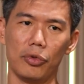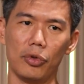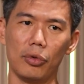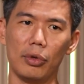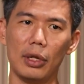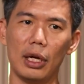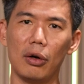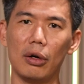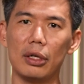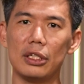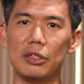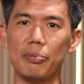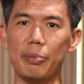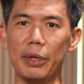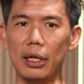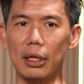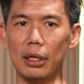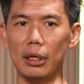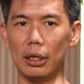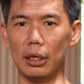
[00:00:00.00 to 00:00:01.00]
So now
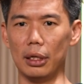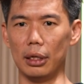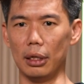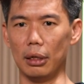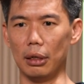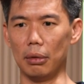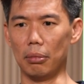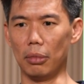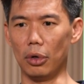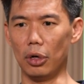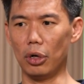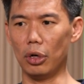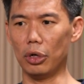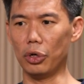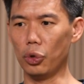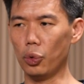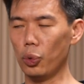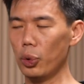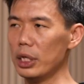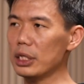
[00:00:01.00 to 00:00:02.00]
it's been
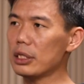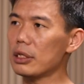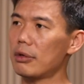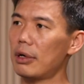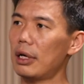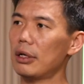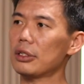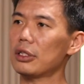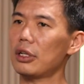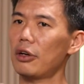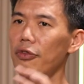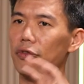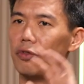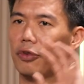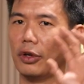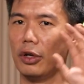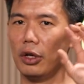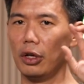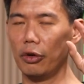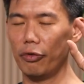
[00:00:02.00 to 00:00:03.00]
more nuanced around sort
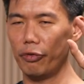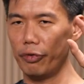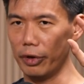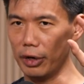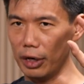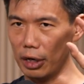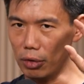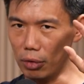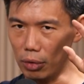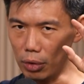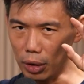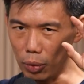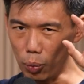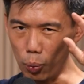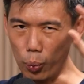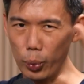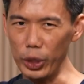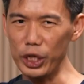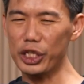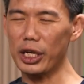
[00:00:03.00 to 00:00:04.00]
of figure out
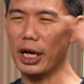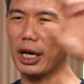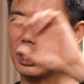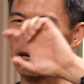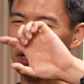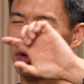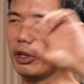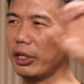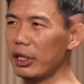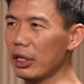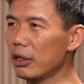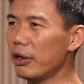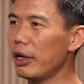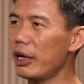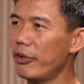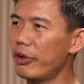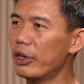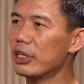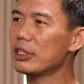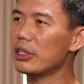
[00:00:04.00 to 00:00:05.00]
like which are the
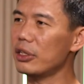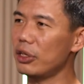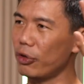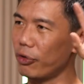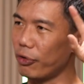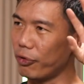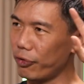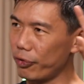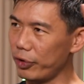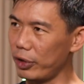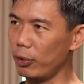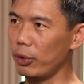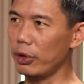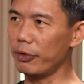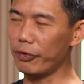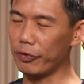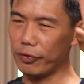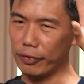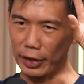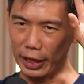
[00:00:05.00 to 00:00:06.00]
critical areas they need to fill
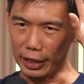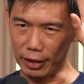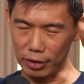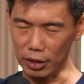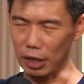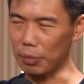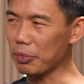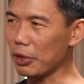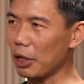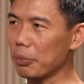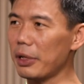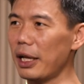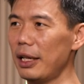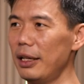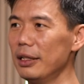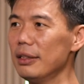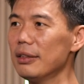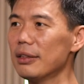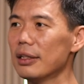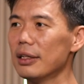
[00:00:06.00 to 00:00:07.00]
with like top
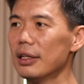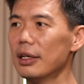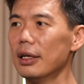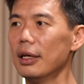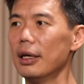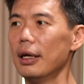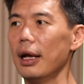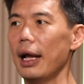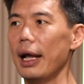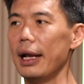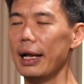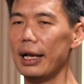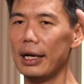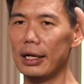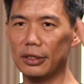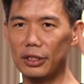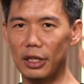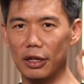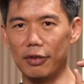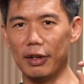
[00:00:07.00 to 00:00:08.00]
talent, and
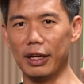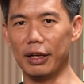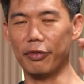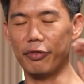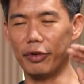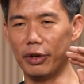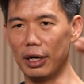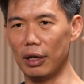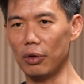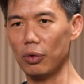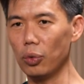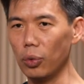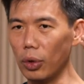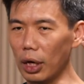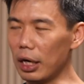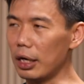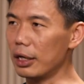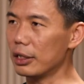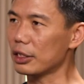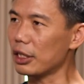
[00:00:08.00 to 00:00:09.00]
then sort of like figure out
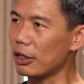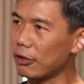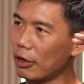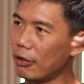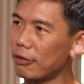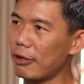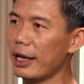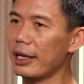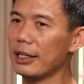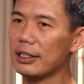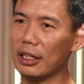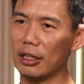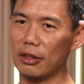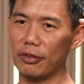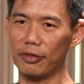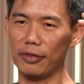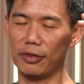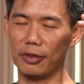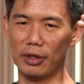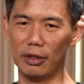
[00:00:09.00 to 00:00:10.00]
who are the sort of the right
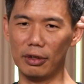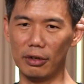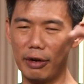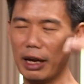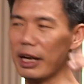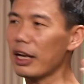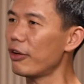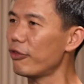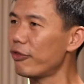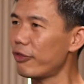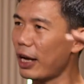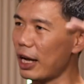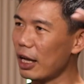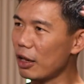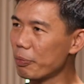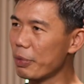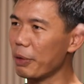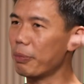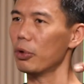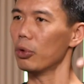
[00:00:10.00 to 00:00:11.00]
sort of rank and
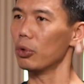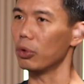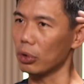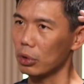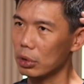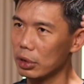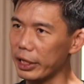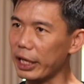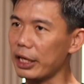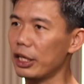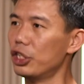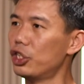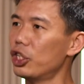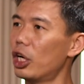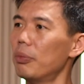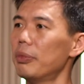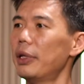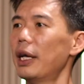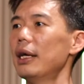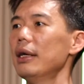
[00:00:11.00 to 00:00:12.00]
file people who get the
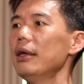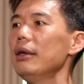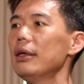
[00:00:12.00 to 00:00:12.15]
job